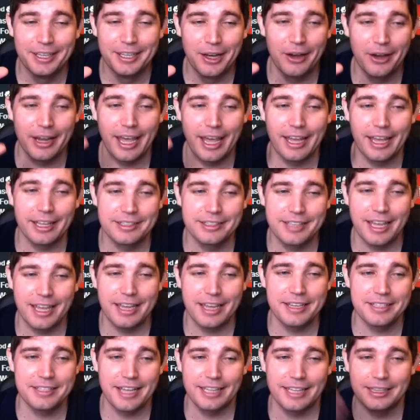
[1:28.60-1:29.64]
okay, say
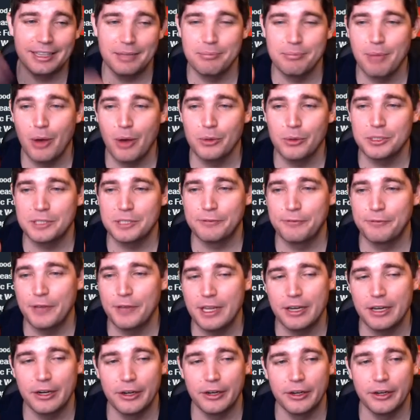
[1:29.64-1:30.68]
he's like the most
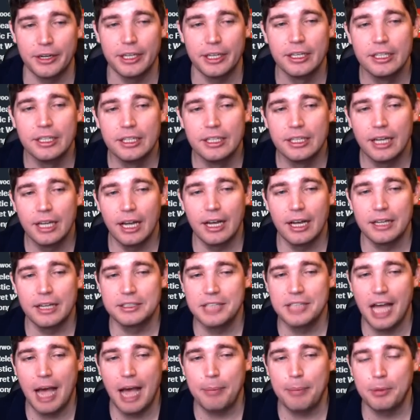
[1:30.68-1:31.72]
feared uh,
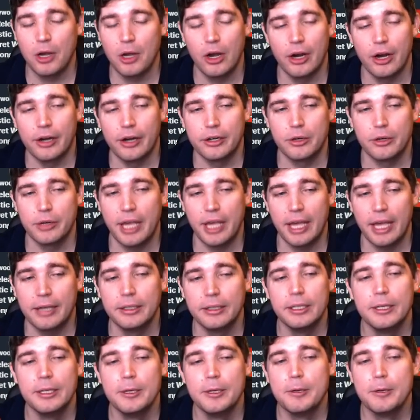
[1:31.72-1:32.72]
top card, okay?